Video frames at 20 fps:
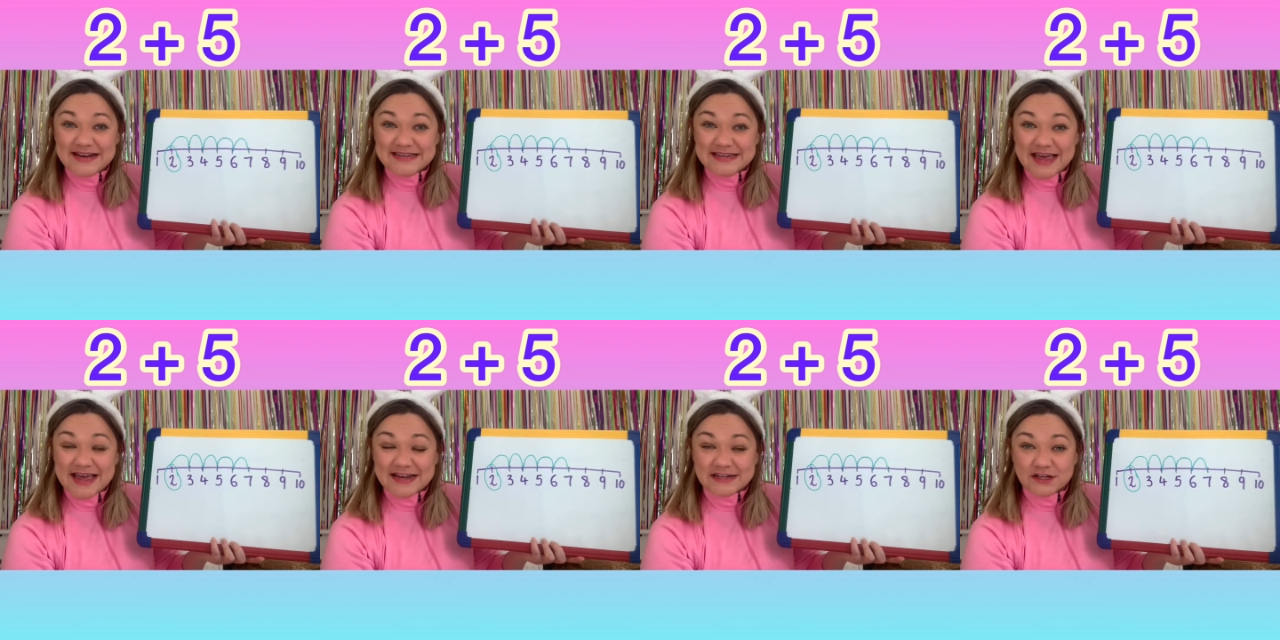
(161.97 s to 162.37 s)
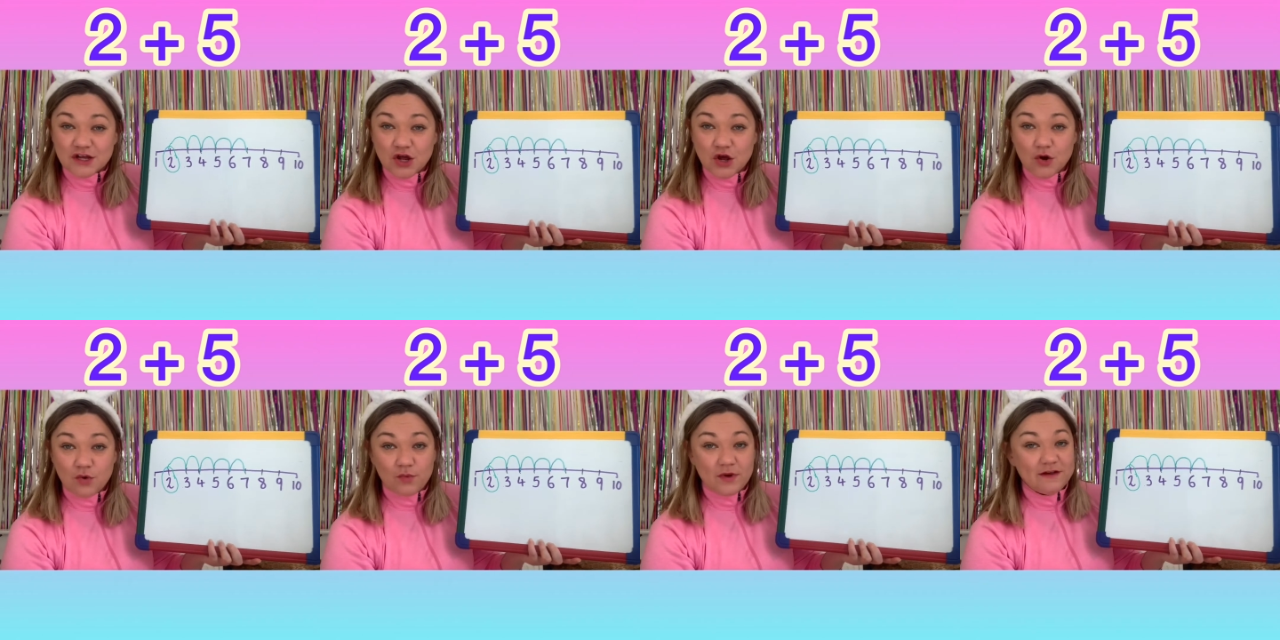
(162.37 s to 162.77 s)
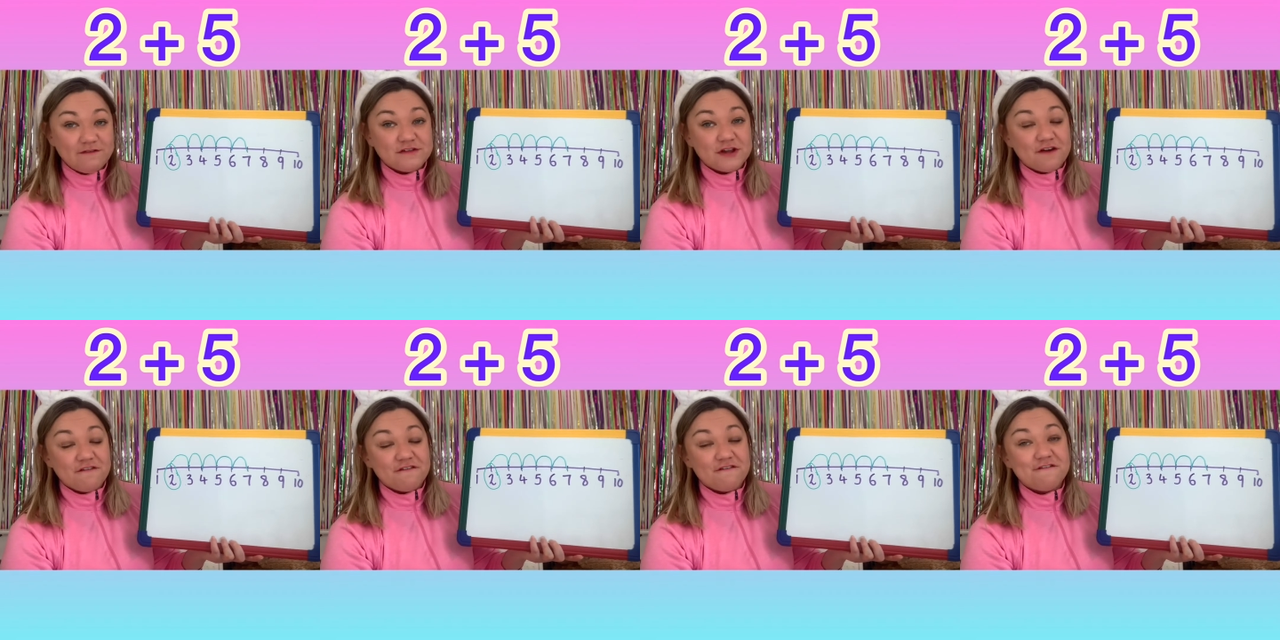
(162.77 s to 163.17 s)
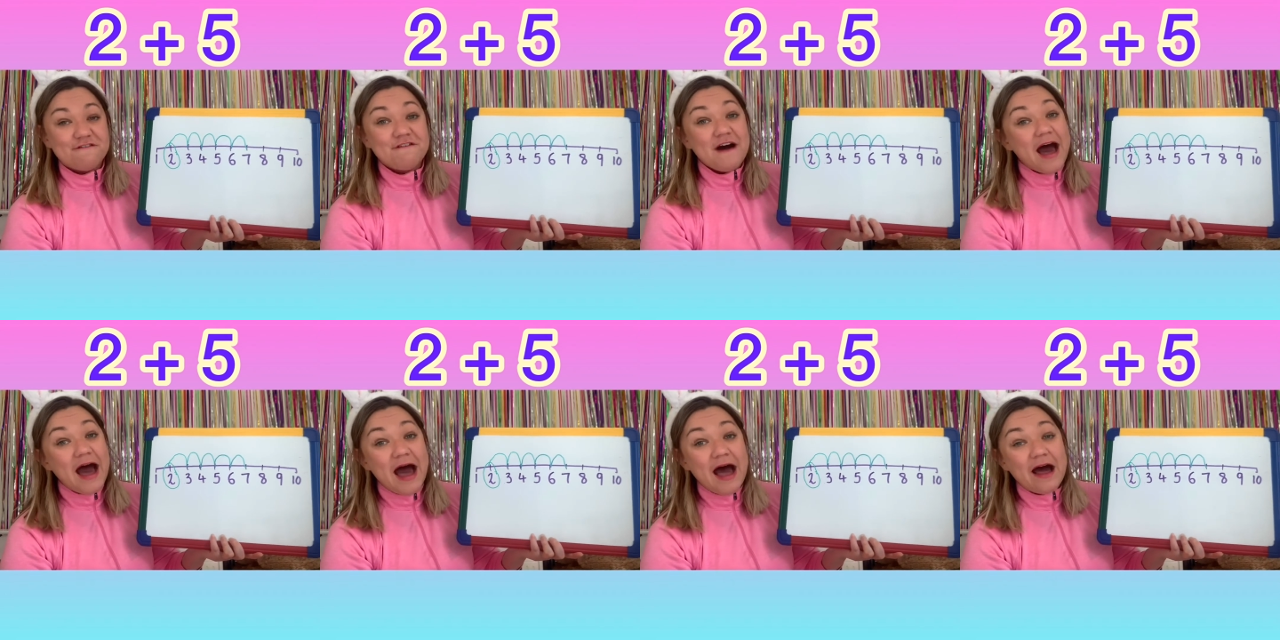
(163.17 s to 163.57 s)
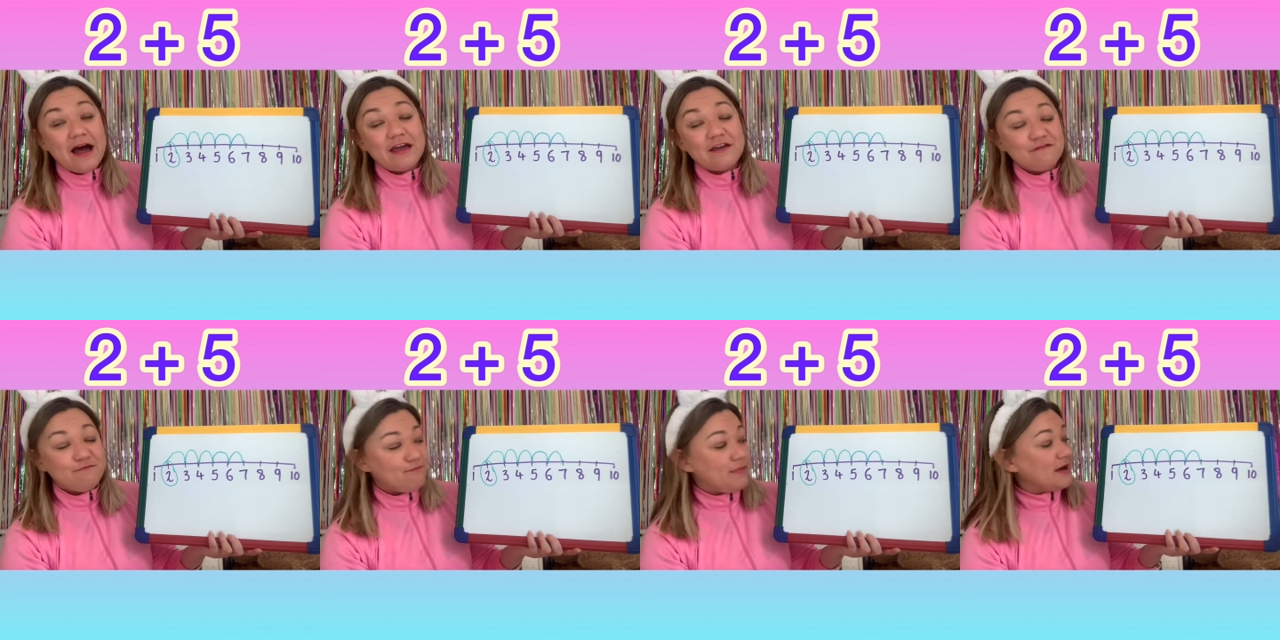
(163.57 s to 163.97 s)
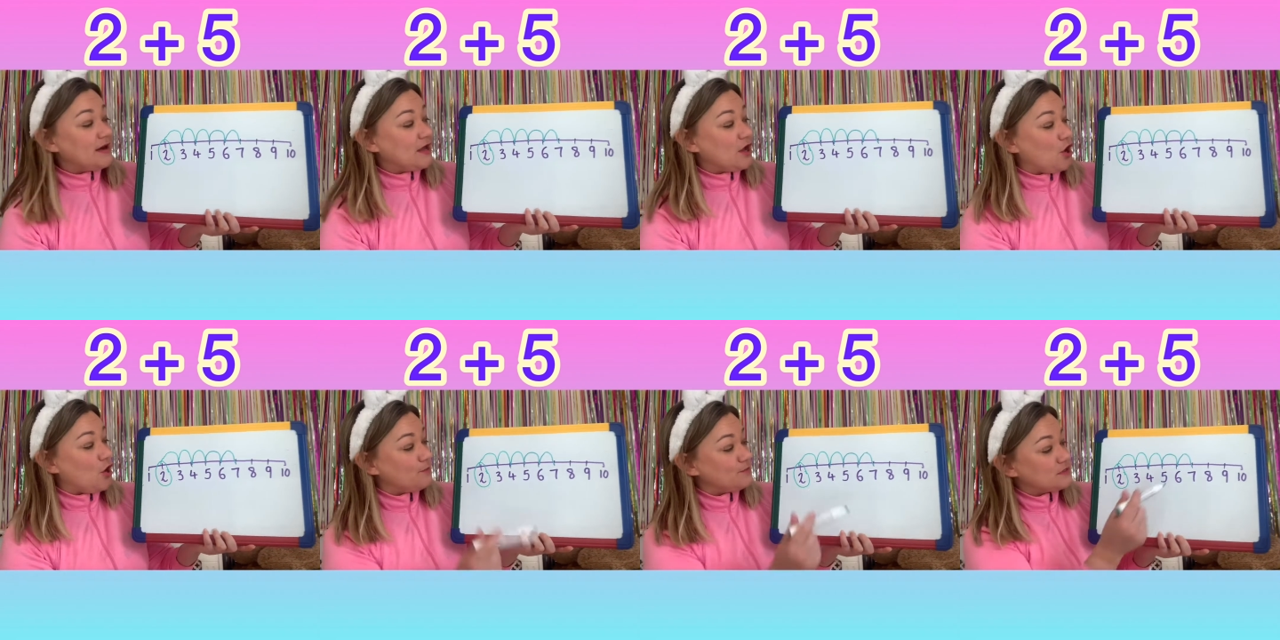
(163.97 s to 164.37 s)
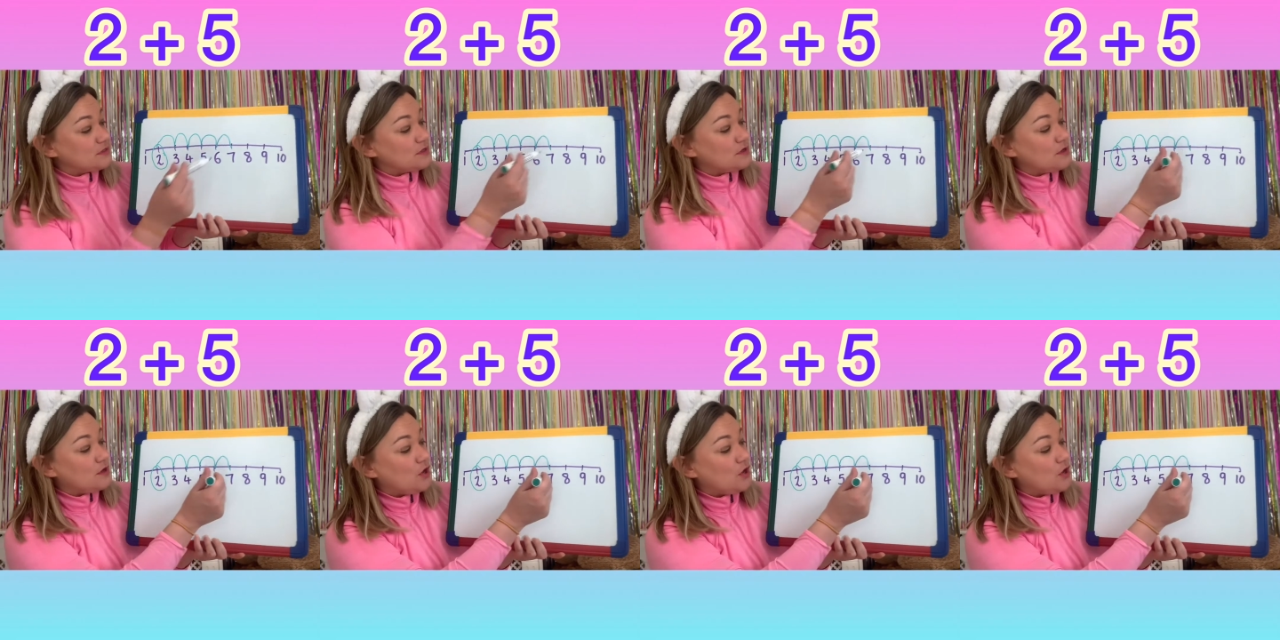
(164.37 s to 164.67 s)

ended. We've done 5 bunny hops.